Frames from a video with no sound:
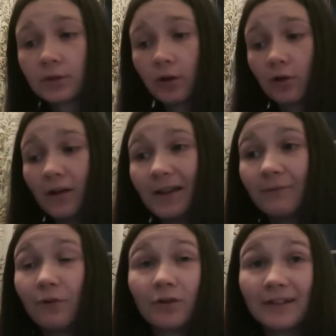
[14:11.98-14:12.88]
So I've got to end
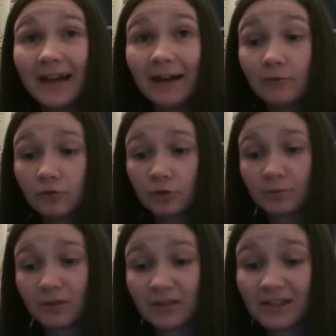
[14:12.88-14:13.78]
the vlog now just
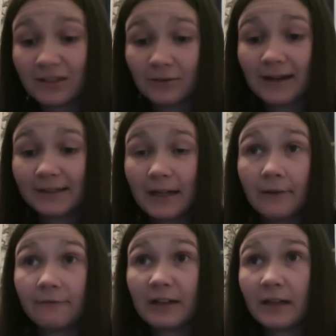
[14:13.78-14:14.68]
because I need to edit and
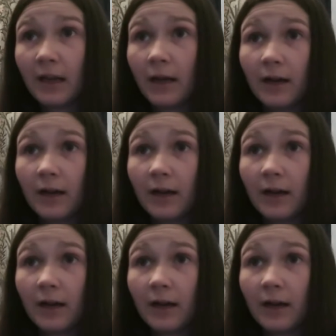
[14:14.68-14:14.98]
everything.